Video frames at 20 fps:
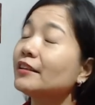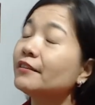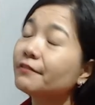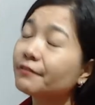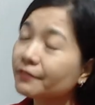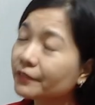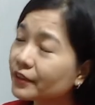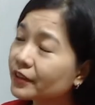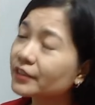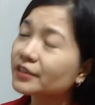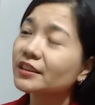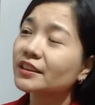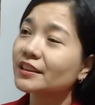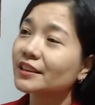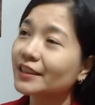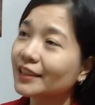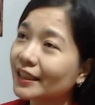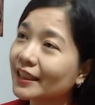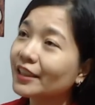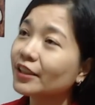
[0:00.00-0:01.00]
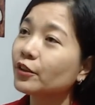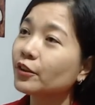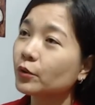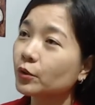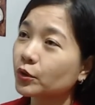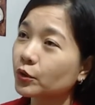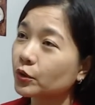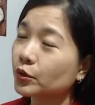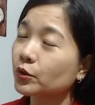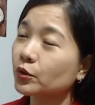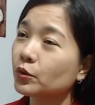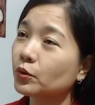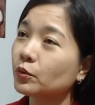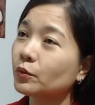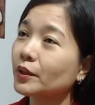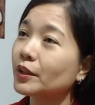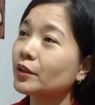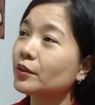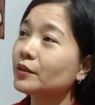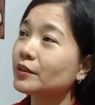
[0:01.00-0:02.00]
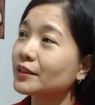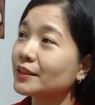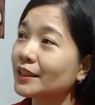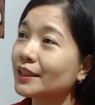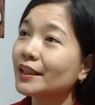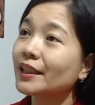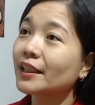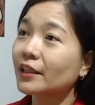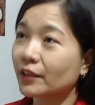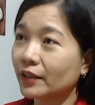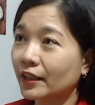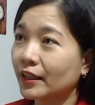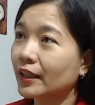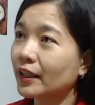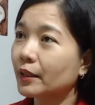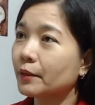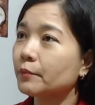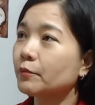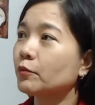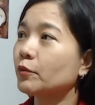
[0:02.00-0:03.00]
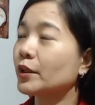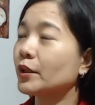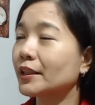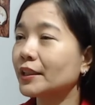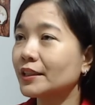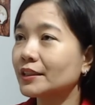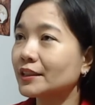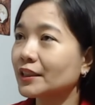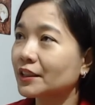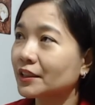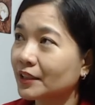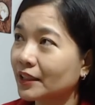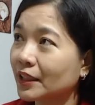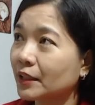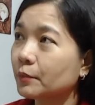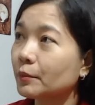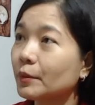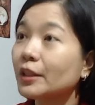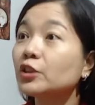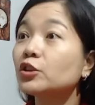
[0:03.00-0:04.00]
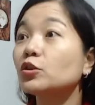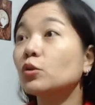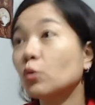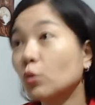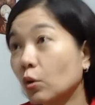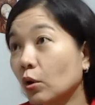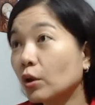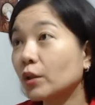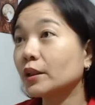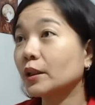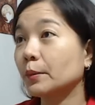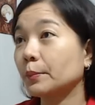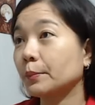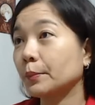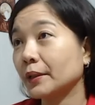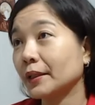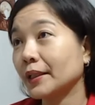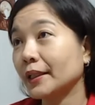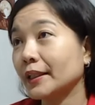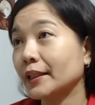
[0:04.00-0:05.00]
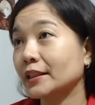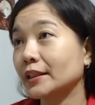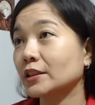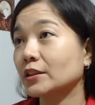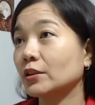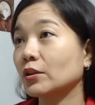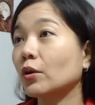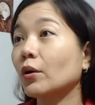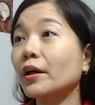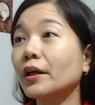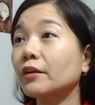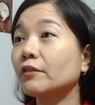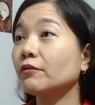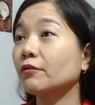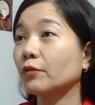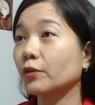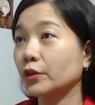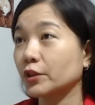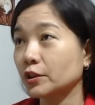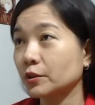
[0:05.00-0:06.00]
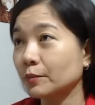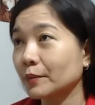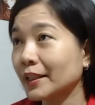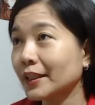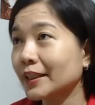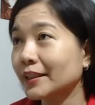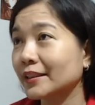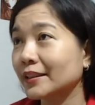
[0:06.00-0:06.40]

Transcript: The first thing you should do when you see a crime, witness a crime, is to call the police, law enforcement.